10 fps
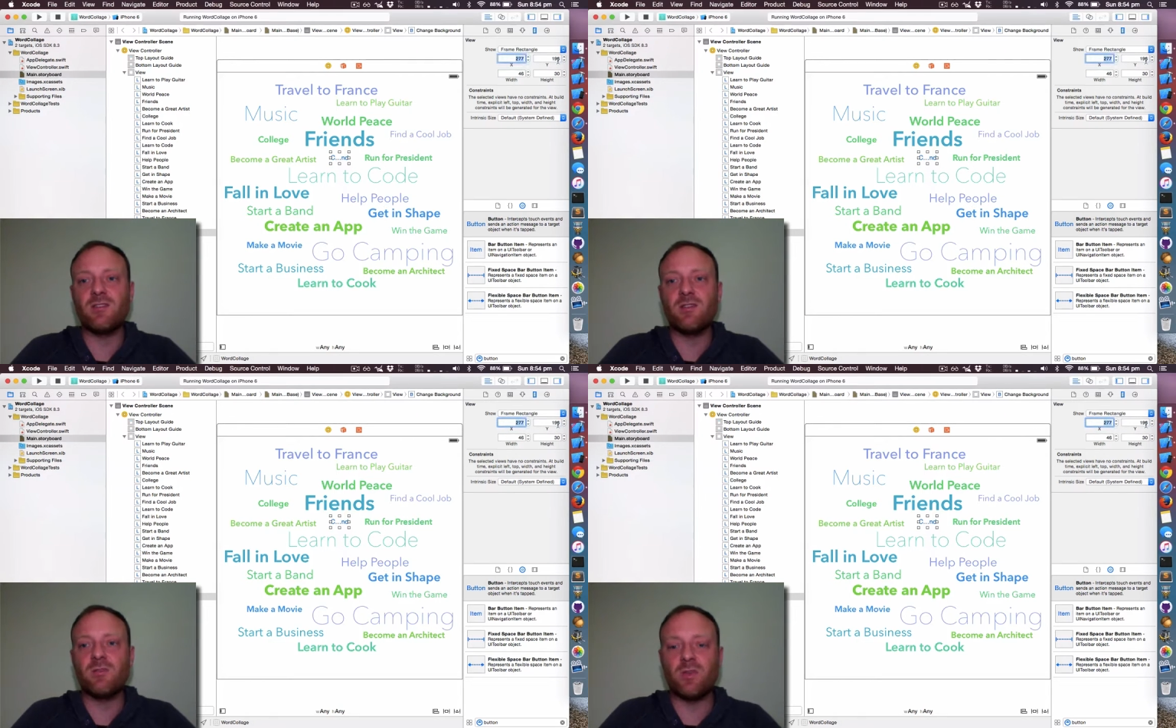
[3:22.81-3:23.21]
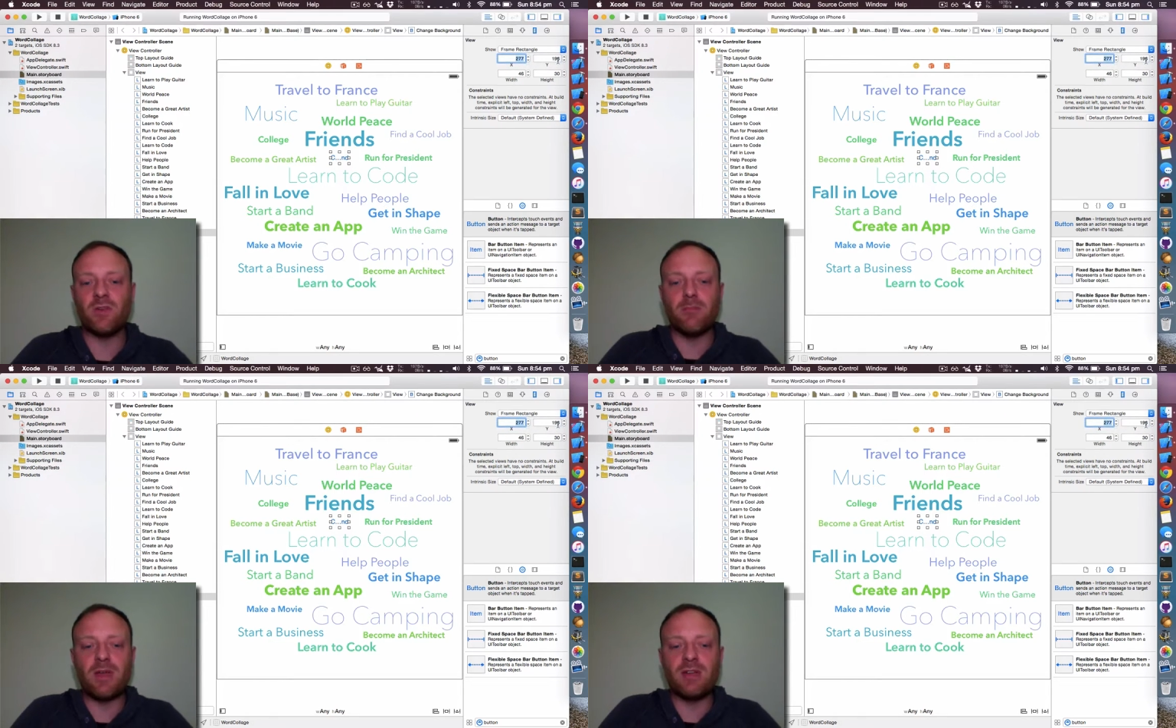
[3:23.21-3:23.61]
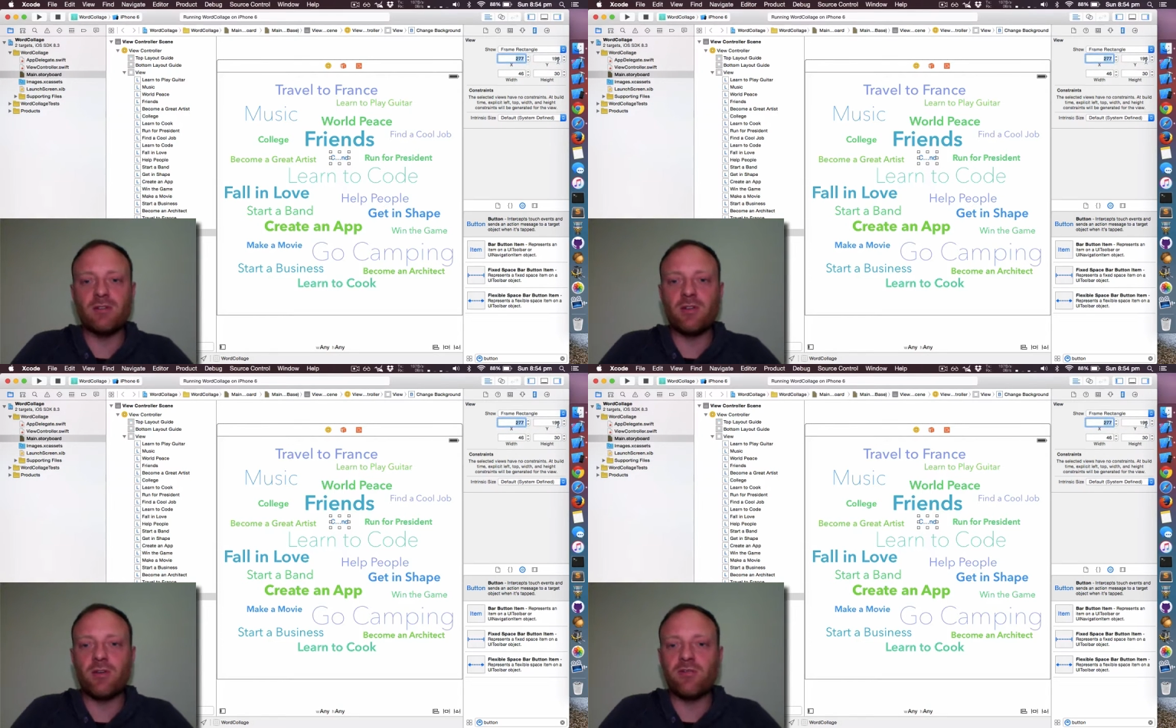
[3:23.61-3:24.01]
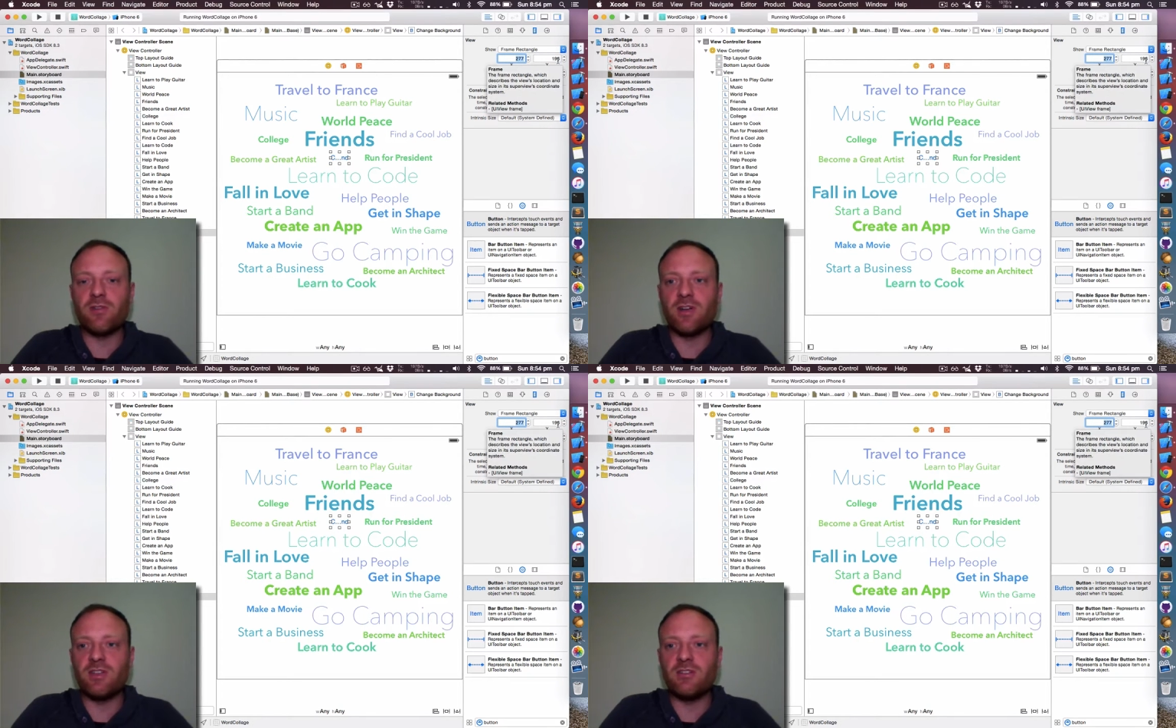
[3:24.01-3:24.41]
we could manually
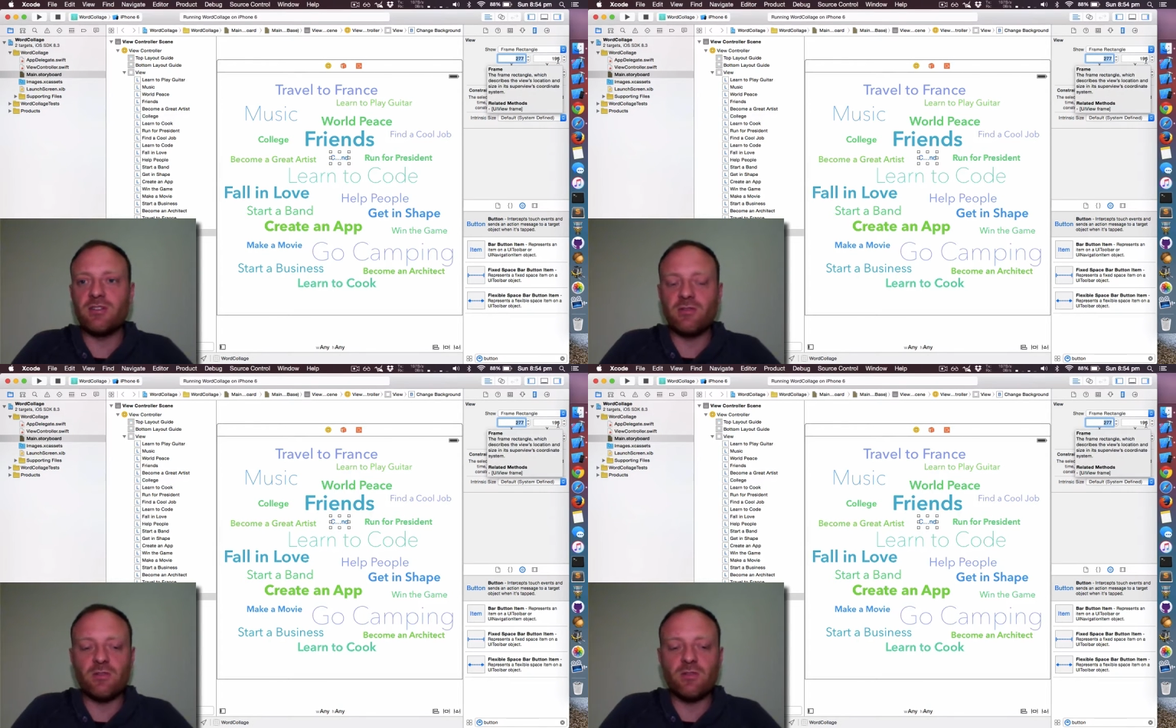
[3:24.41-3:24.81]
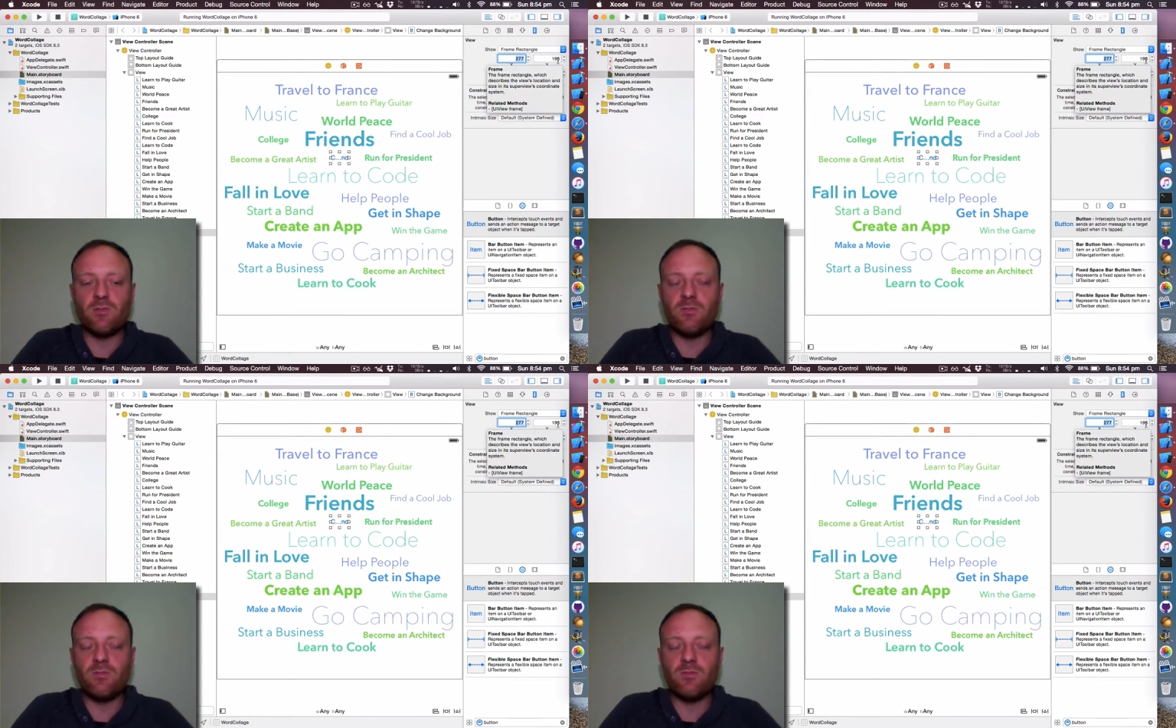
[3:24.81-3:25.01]
override the, the